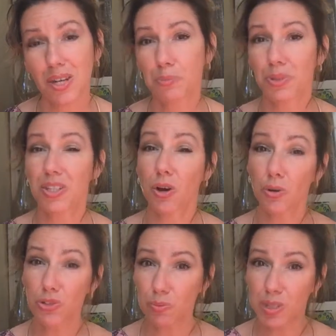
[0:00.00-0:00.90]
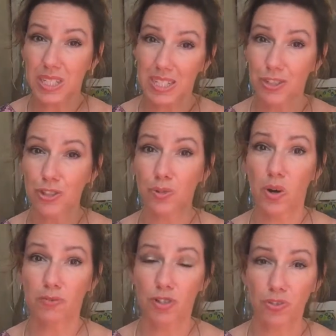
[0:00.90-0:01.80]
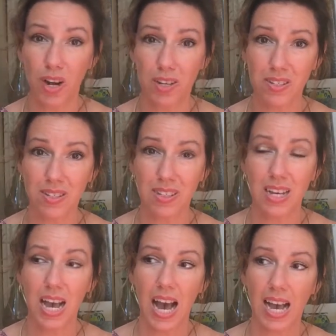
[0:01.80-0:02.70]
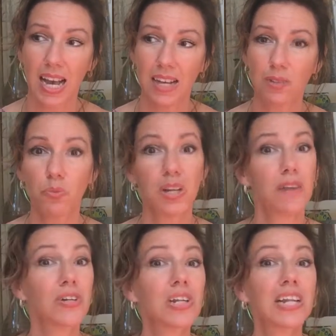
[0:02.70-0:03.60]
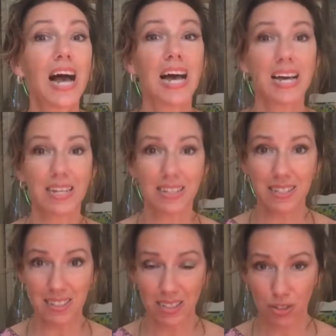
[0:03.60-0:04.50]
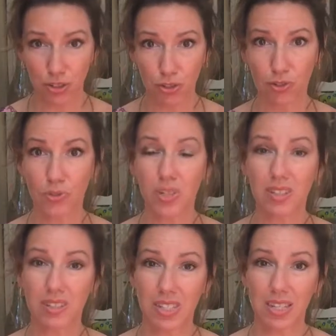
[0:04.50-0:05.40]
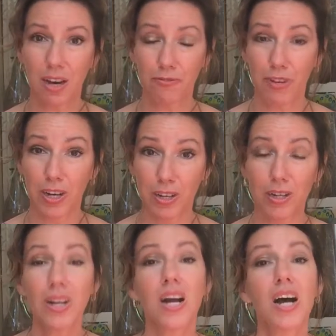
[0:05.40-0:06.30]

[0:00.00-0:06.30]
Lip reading: but the ultimate issue of trust and whatever led to the affair